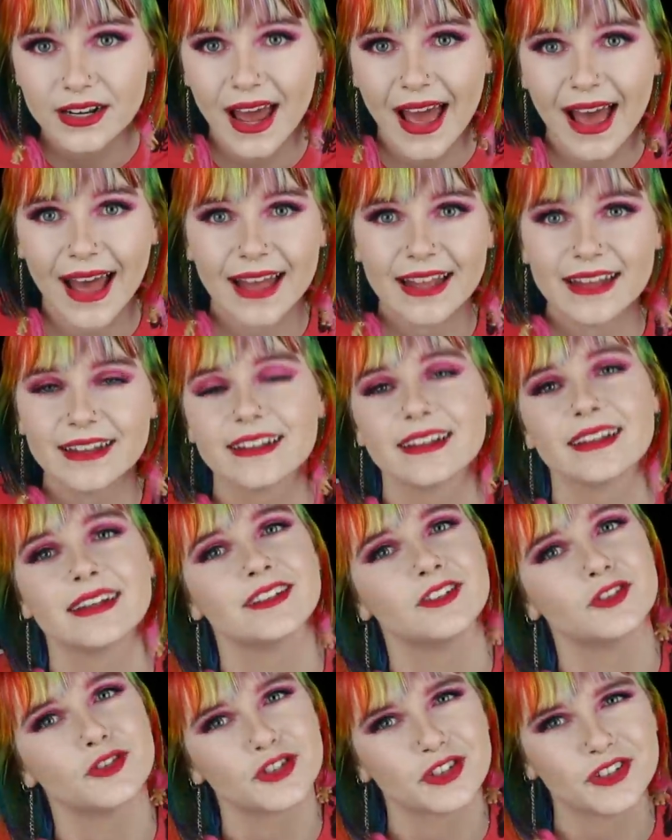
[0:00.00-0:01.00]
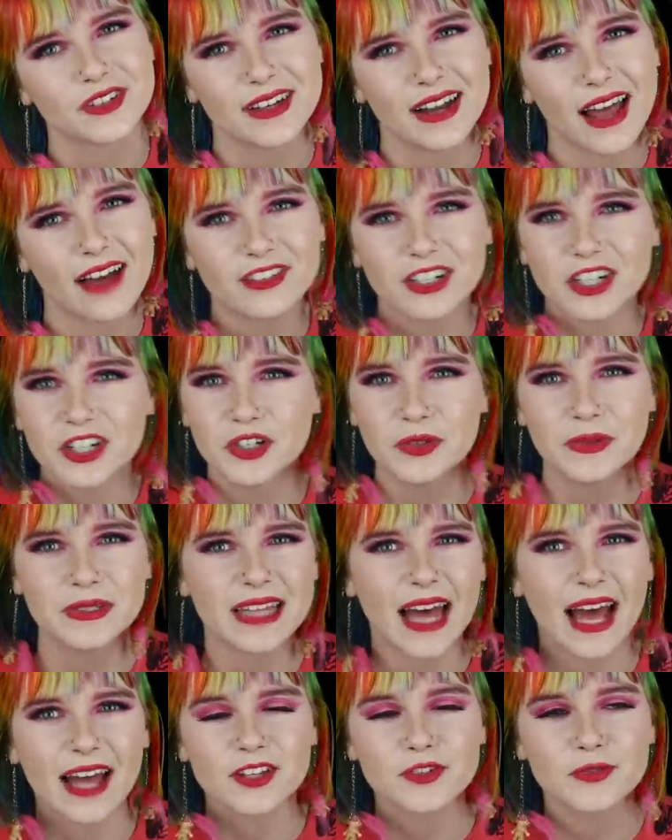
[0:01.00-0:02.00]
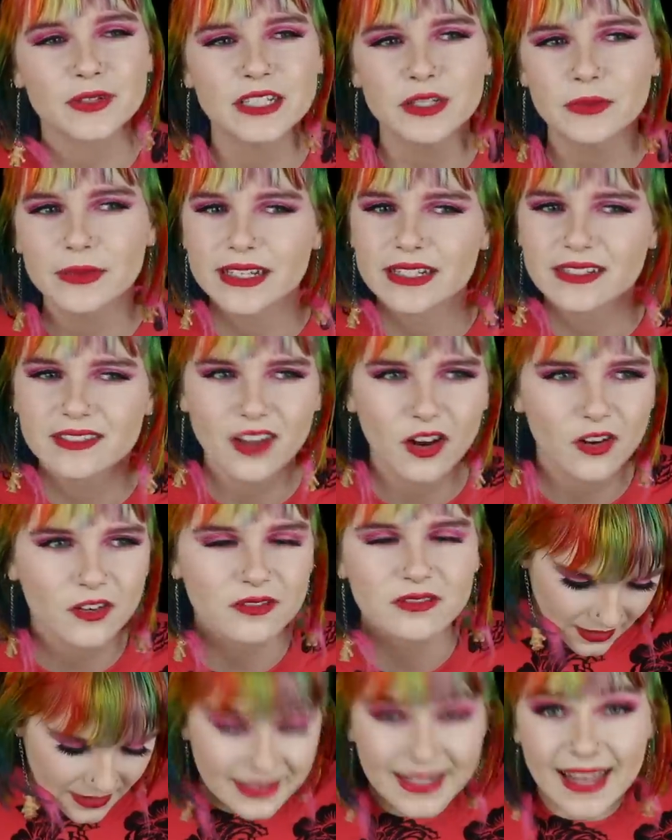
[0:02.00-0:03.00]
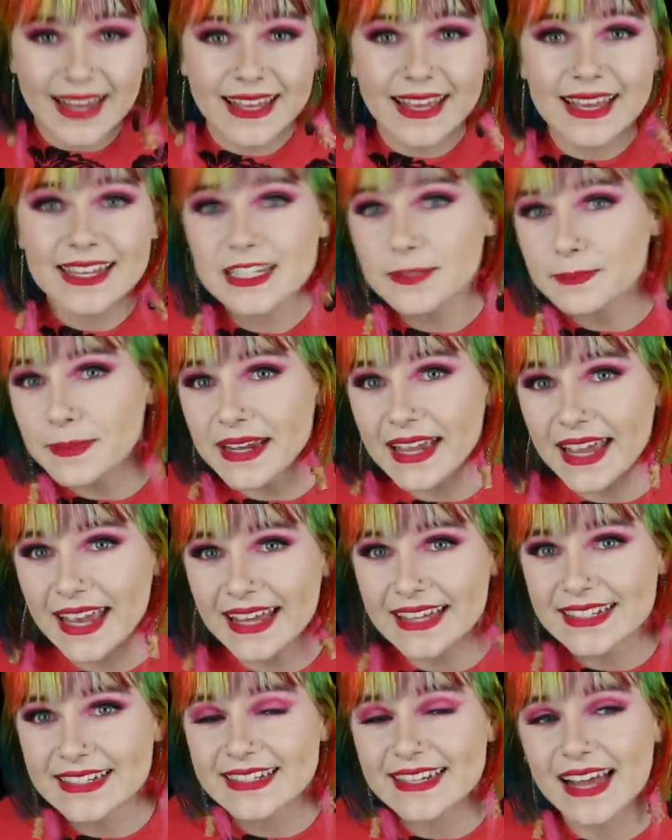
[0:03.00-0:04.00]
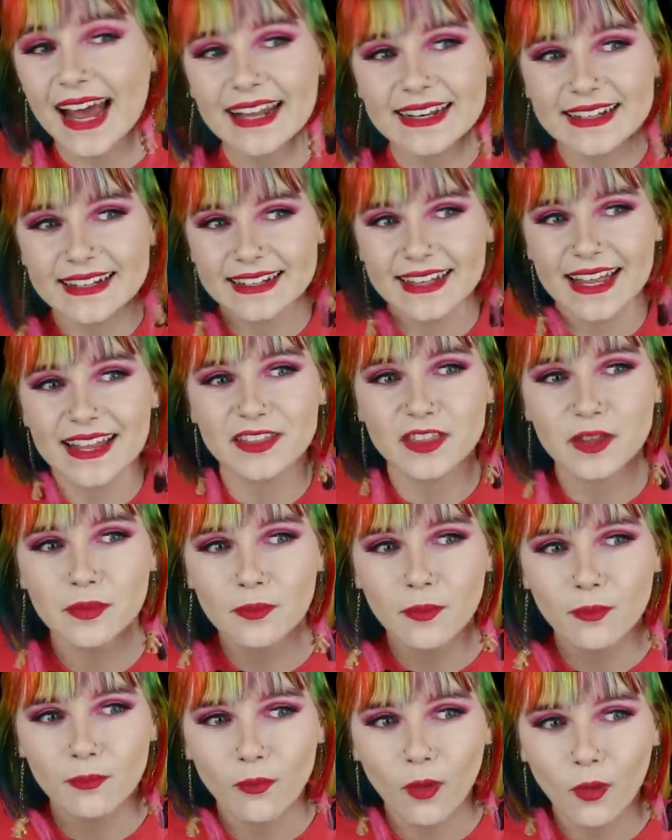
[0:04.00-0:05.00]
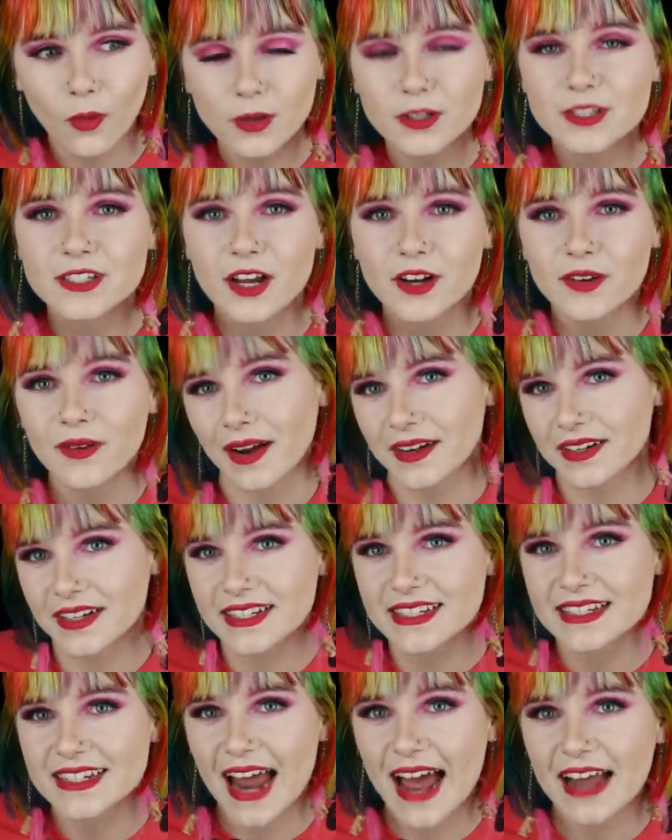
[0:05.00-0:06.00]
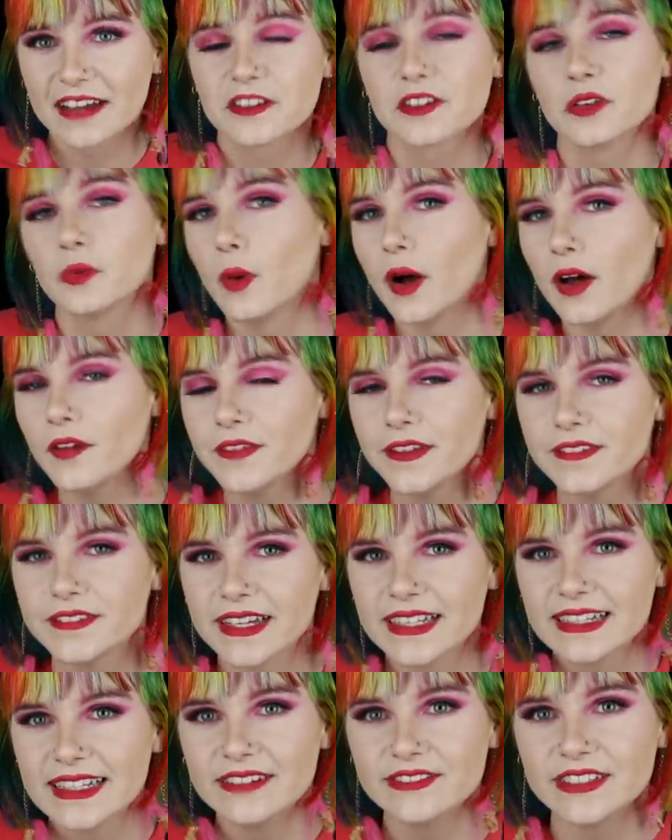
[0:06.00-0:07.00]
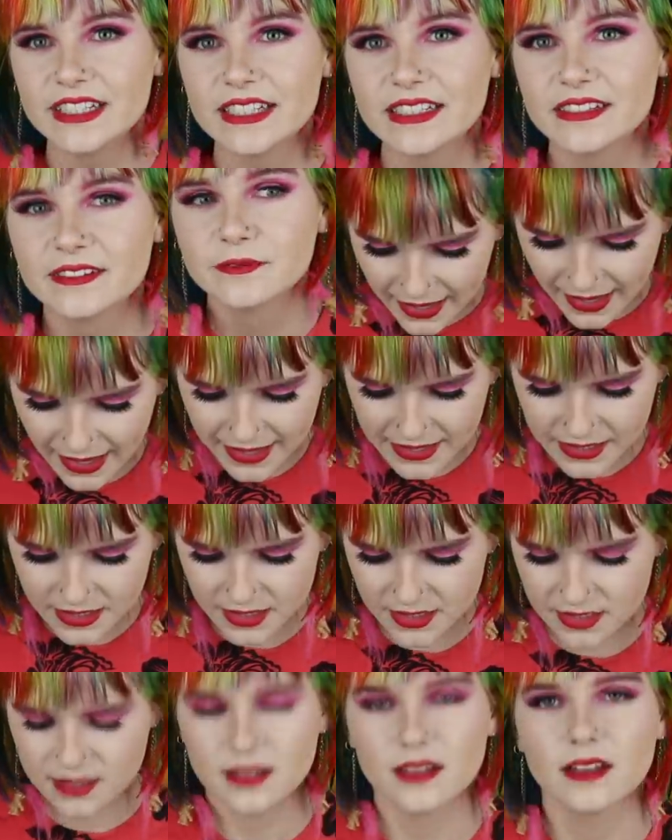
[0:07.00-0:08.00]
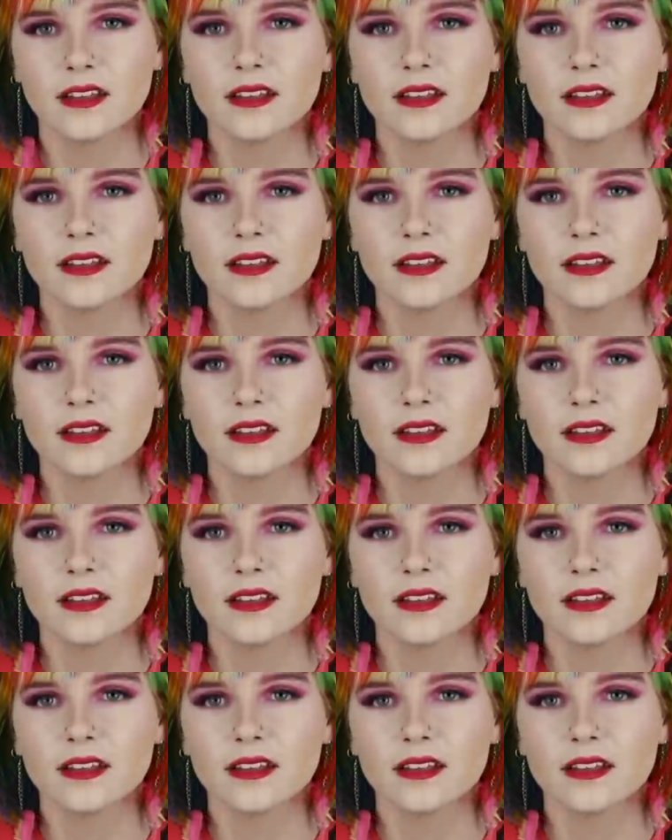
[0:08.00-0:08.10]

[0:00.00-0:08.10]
And you shouldn't have an issue with that. It's really weird. Don't let kids be kids and let them also understand the world that they live in. And it's,